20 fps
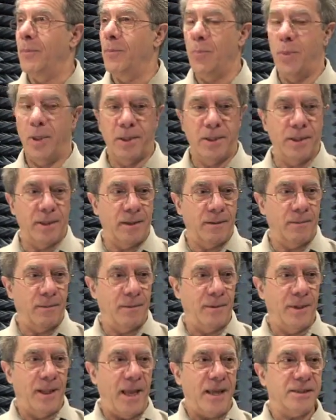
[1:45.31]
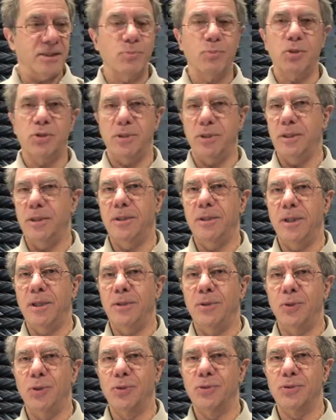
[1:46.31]
But the last machine they
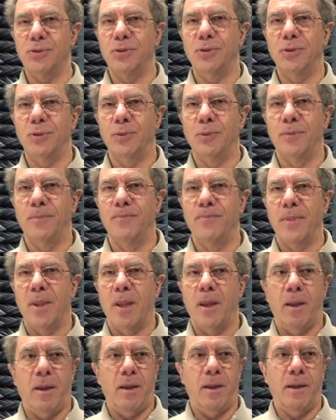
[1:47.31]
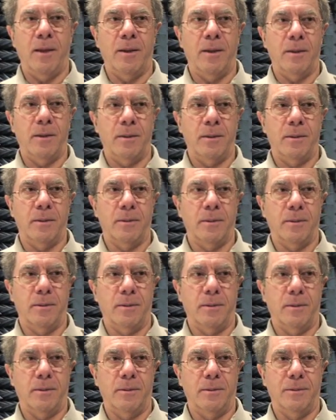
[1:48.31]
used to uh,